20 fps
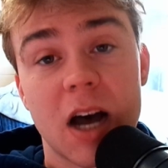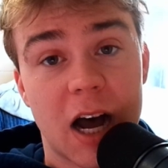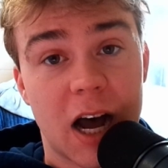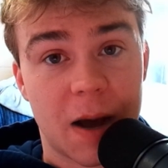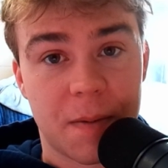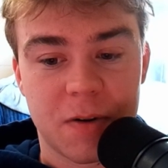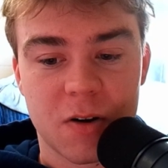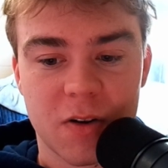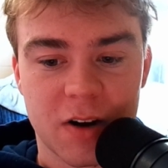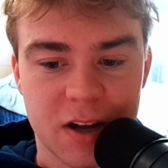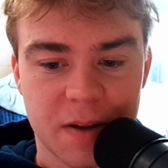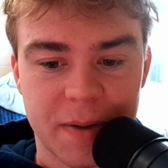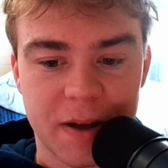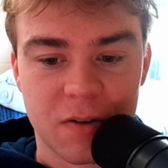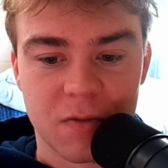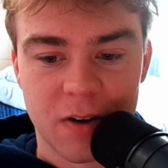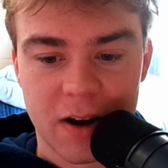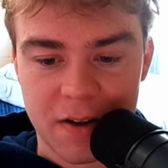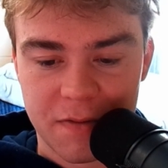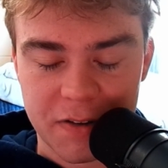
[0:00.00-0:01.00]
I'm going to
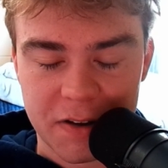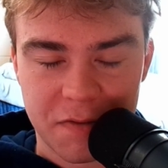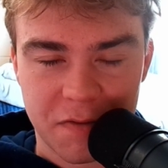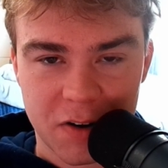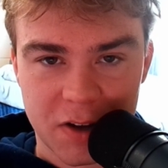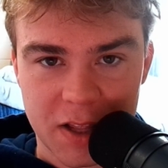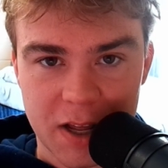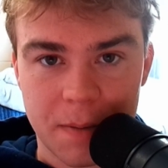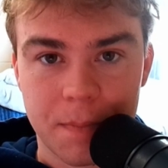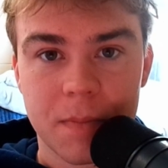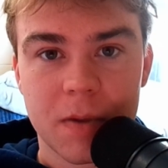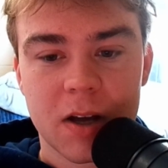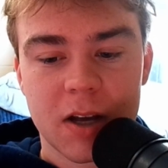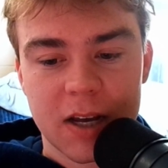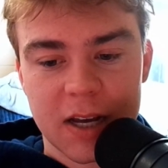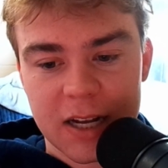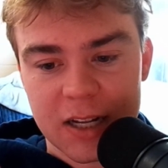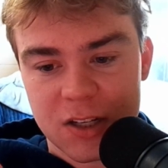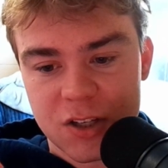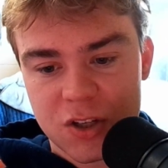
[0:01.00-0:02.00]
recommend Revi for them.
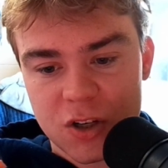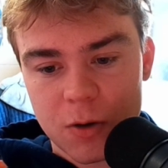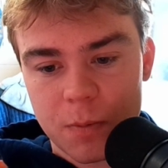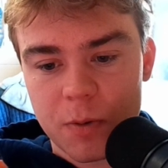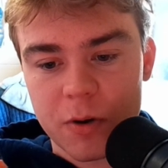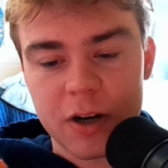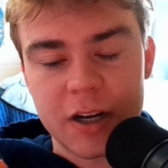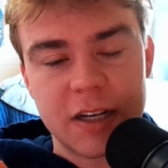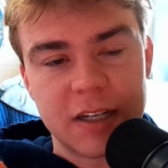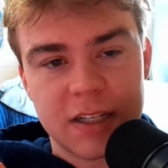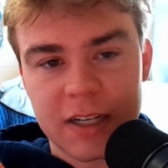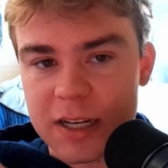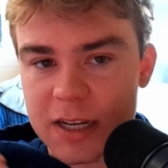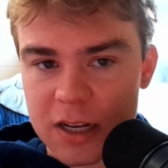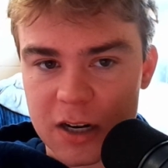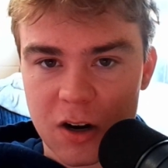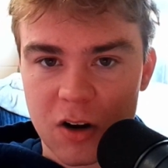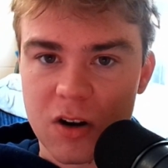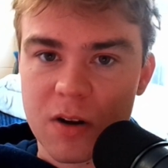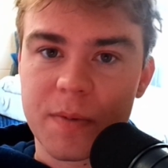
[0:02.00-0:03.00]
It's super easy,
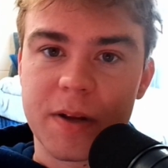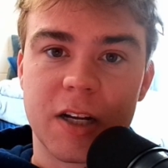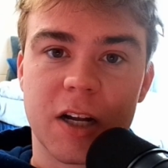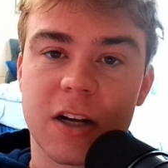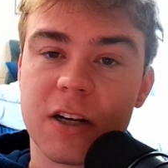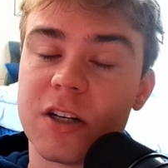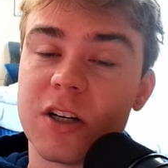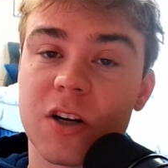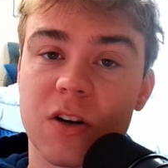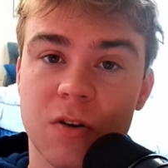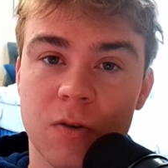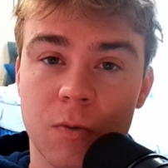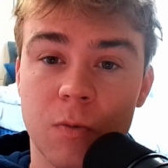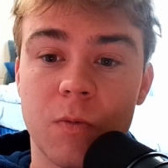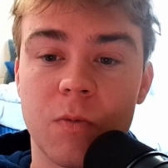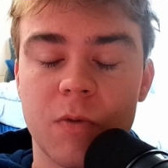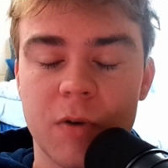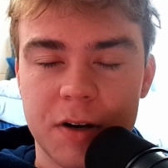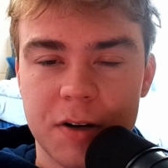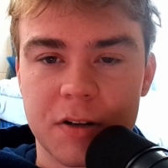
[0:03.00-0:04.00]
can already be done to your
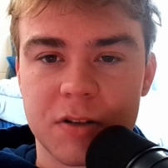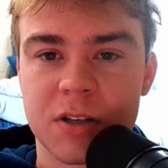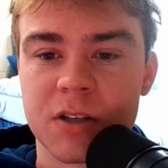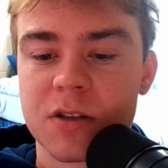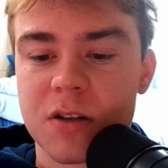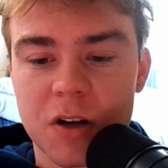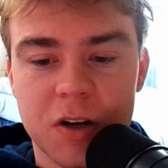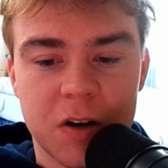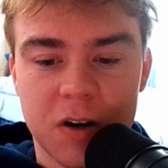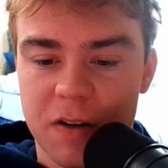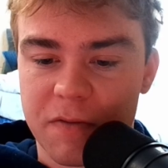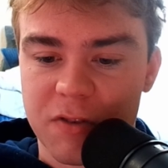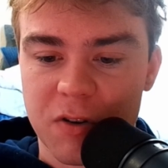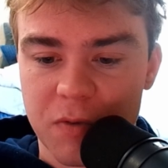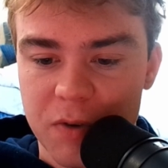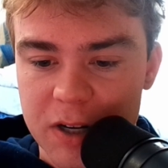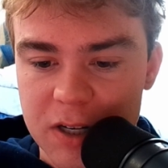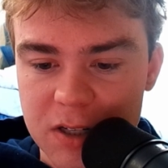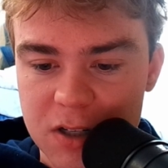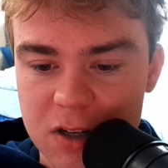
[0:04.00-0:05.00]
Windows install. You don't have to
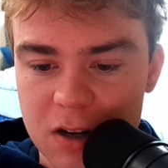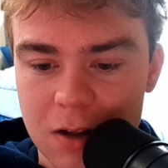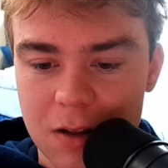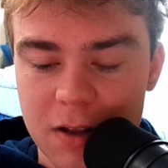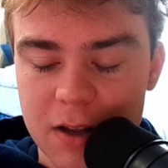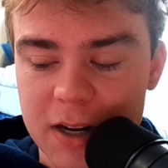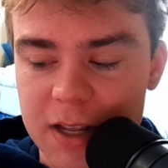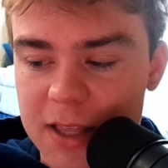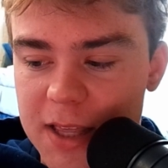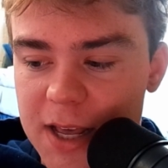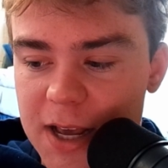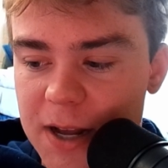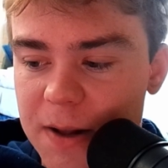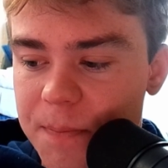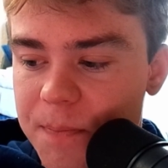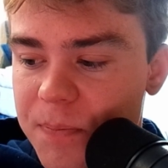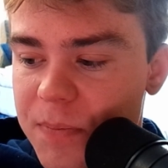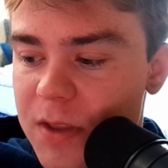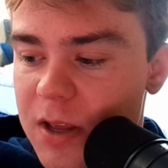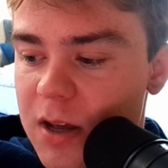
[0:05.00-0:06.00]
reinstall anything.